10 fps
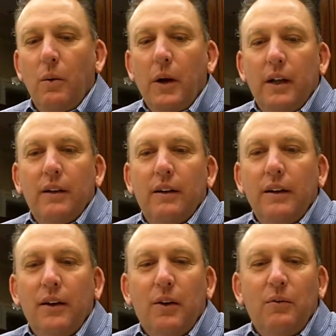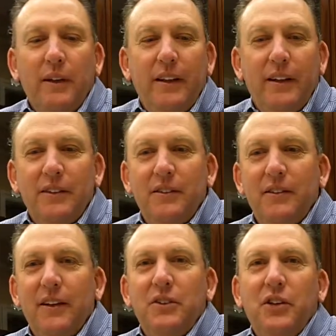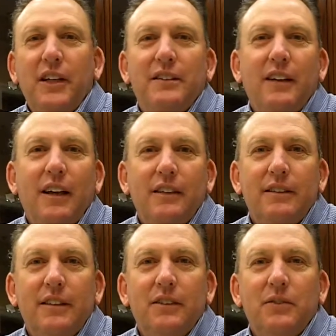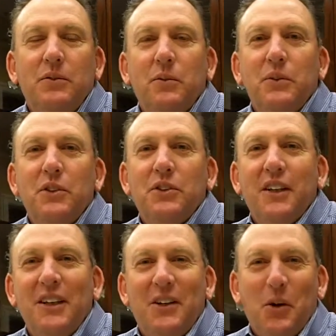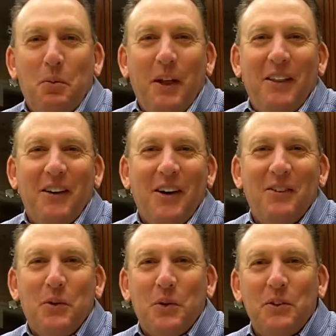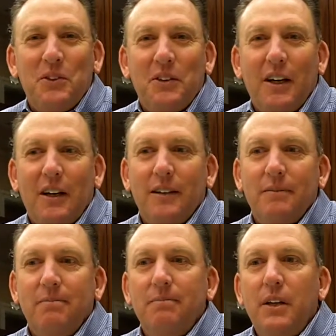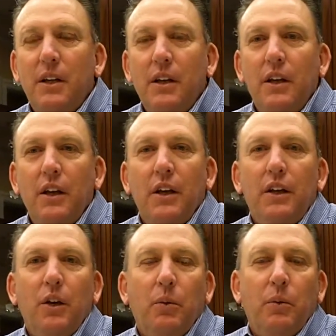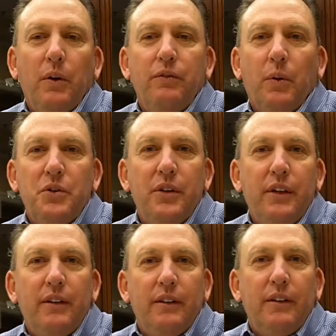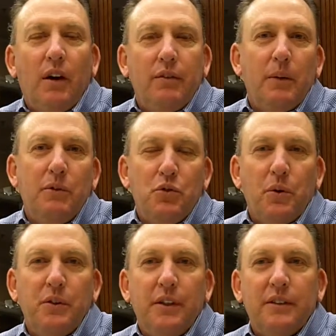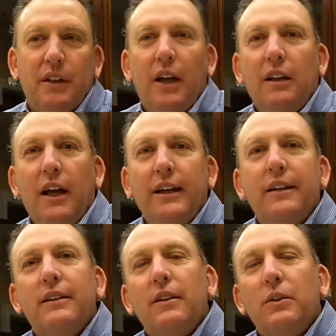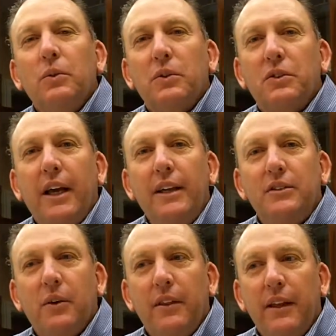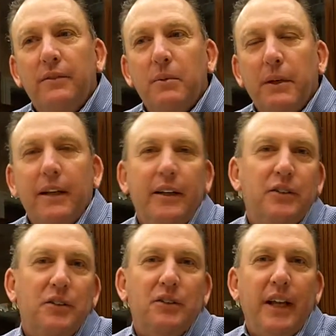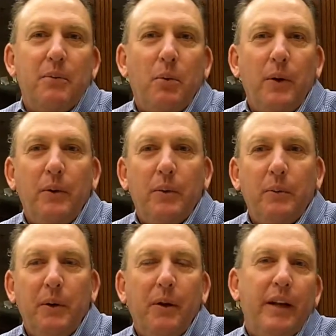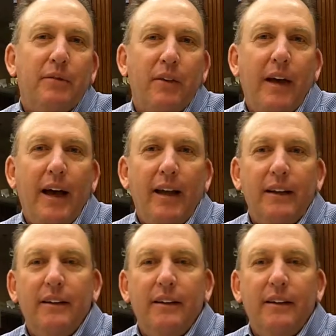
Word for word: Well, you know, hopefully they're they're chasing us, and we're just going to go play the golf course. Um, you know, we're fortunate. The Golf Club of Georgia is a lot like Old North State, so I think from a condition standpoint, we'll be ready for that.